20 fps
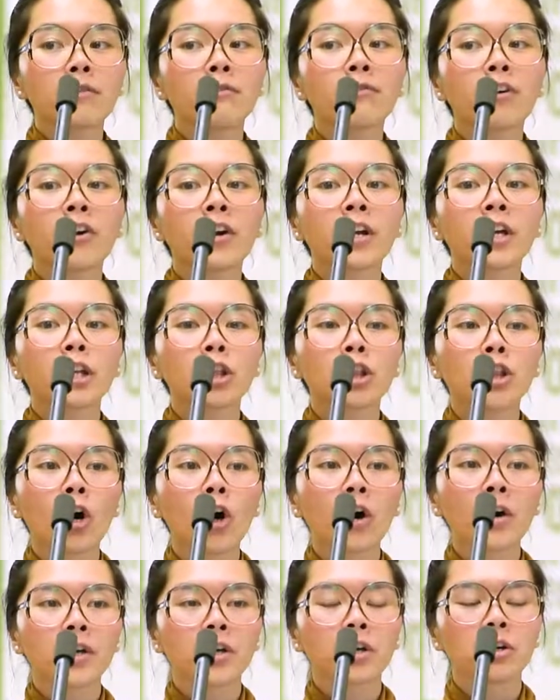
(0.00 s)
a very
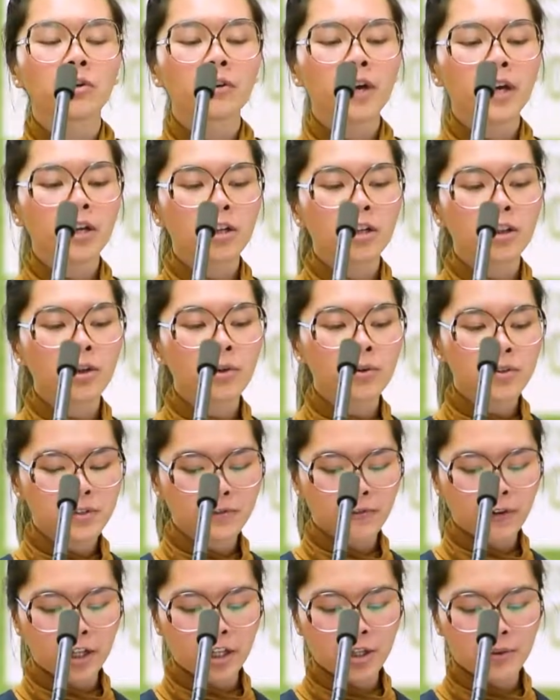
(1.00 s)
loyal and close
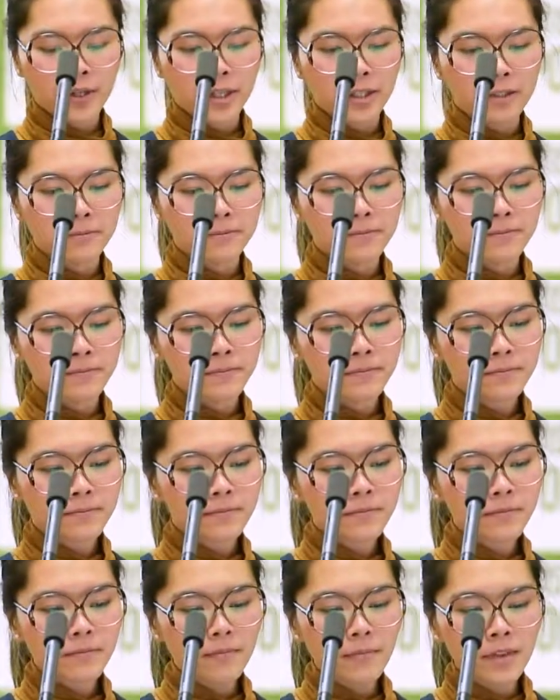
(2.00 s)
following.
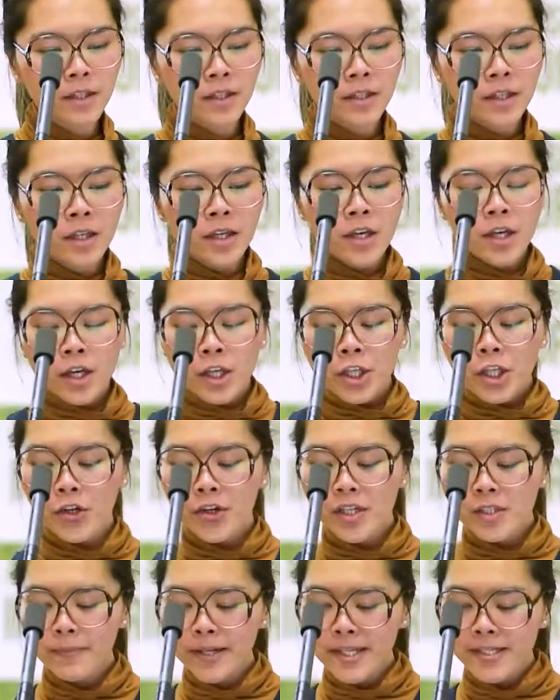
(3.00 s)

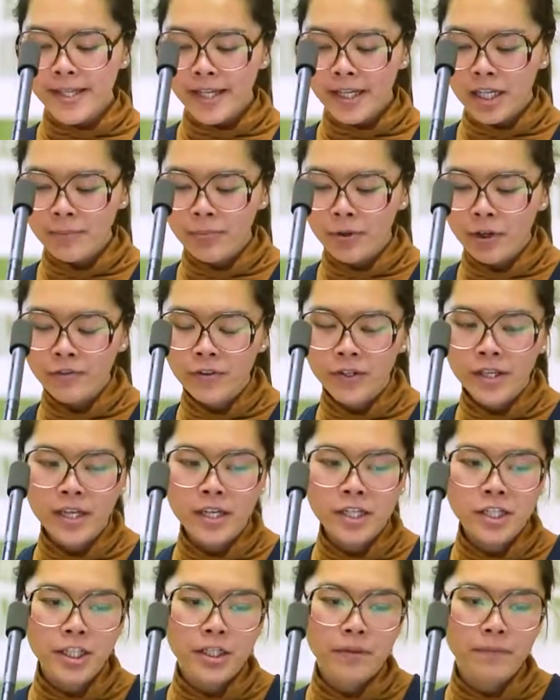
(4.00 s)
Here is my second
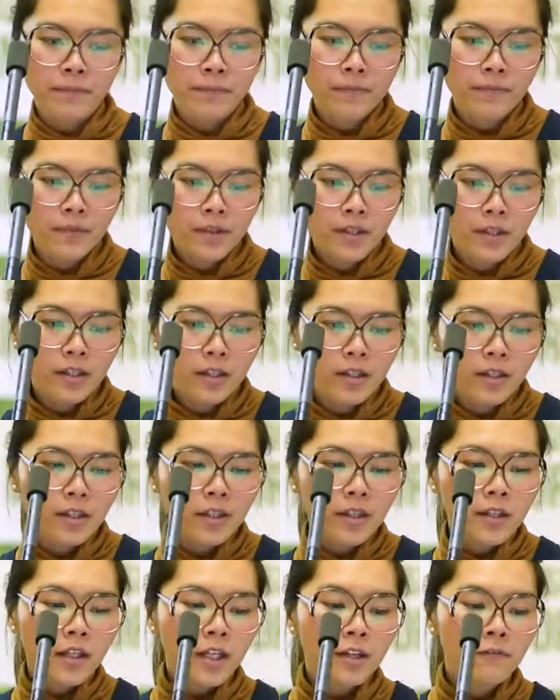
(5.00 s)
provocation.
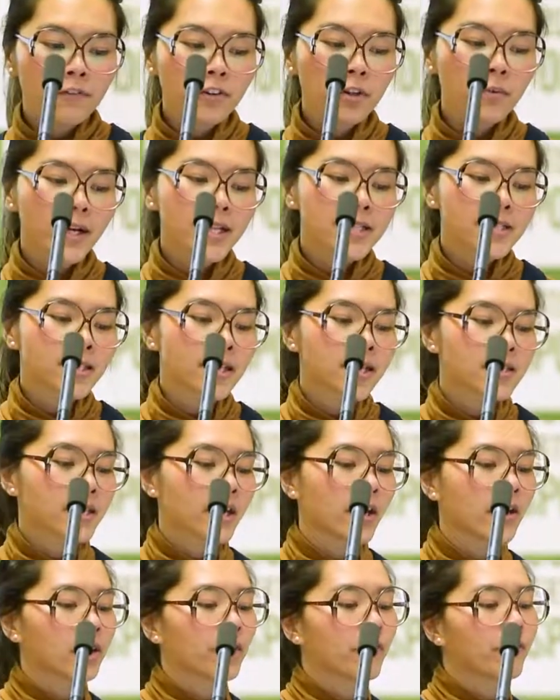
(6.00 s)
Influencers
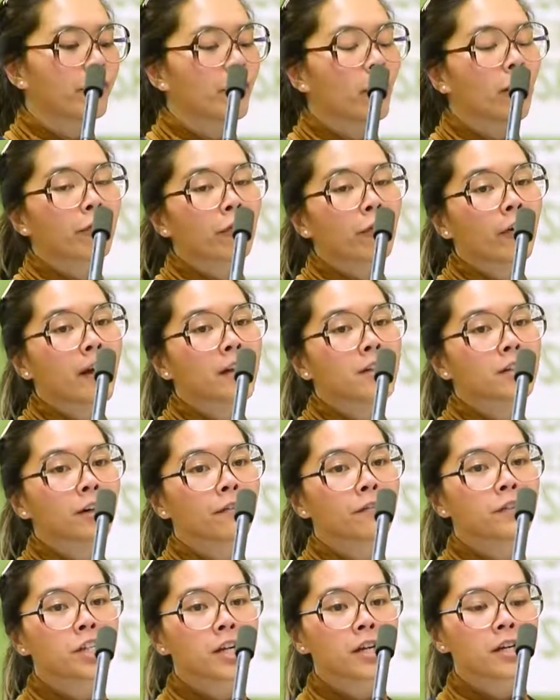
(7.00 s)
are at the forefront
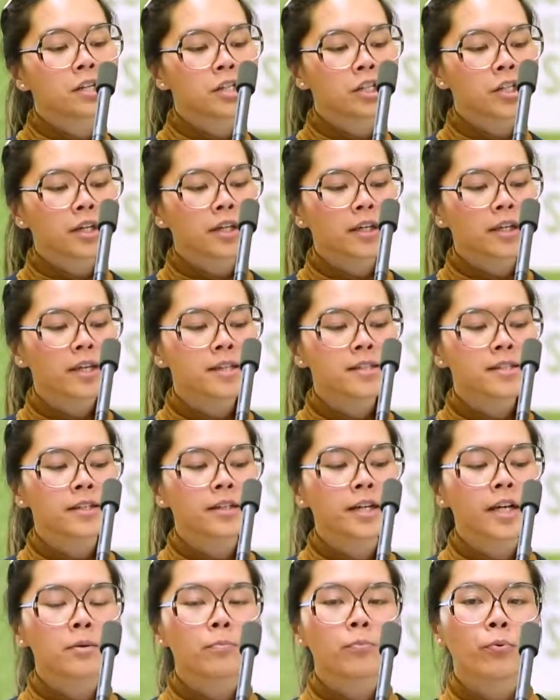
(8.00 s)
of changing
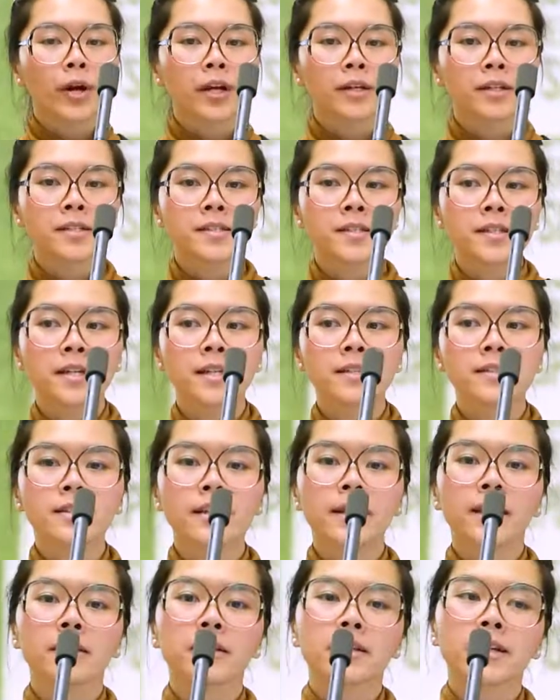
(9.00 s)
internet practices
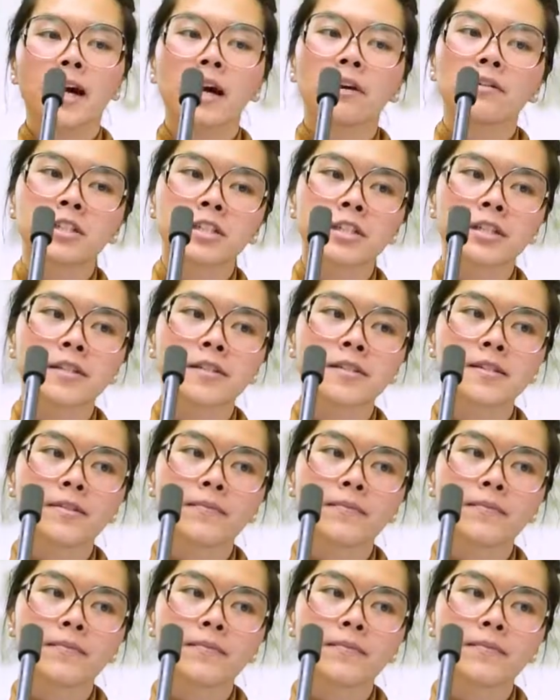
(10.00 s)
and cultures.